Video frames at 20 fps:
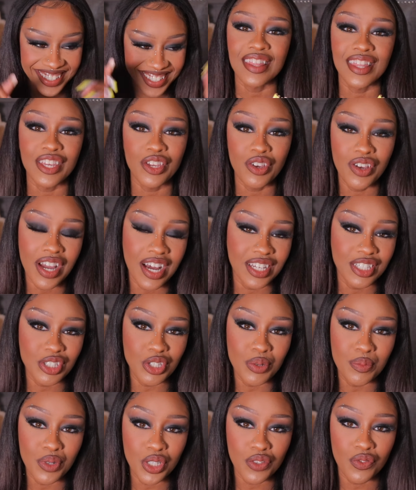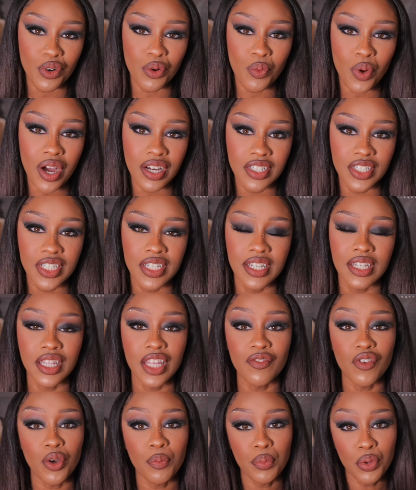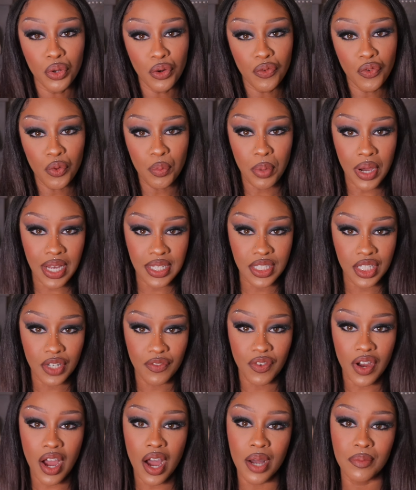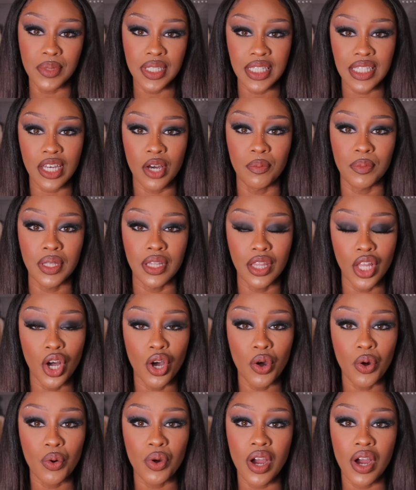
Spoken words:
Thank you guys so much for watching. Leave a beautiful positive comment down below.